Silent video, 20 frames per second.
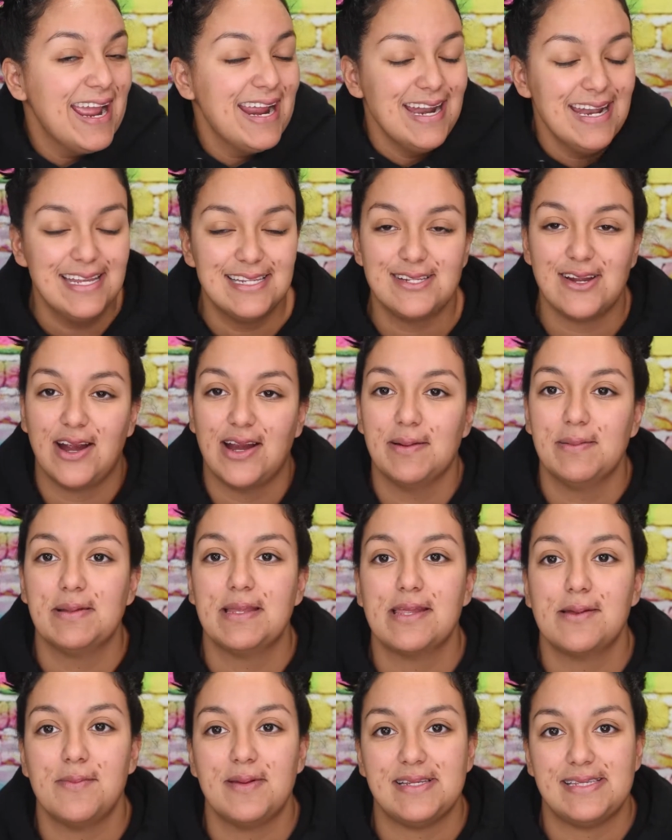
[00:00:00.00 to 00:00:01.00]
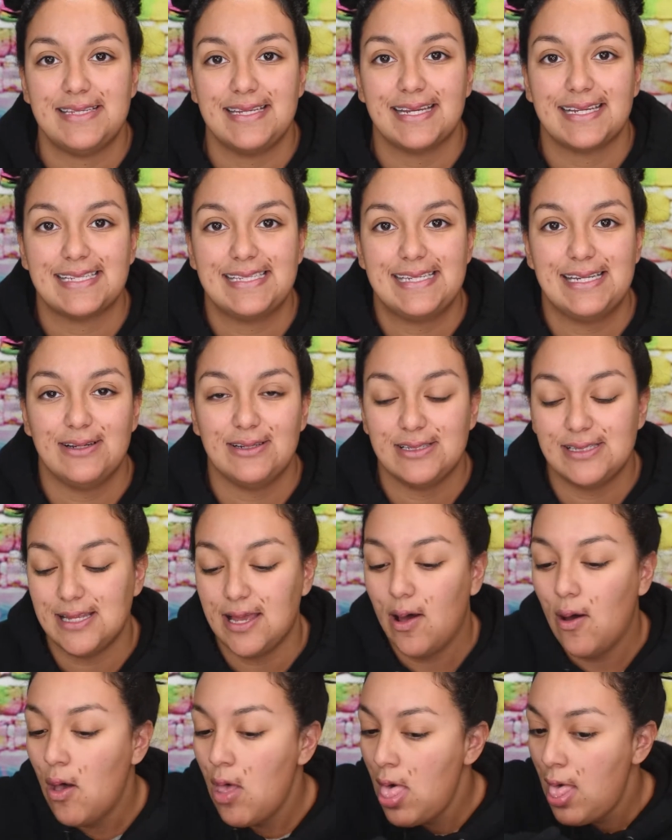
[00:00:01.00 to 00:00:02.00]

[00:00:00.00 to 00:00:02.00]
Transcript: Halloween. Sorry, I'm a little bit sick still, so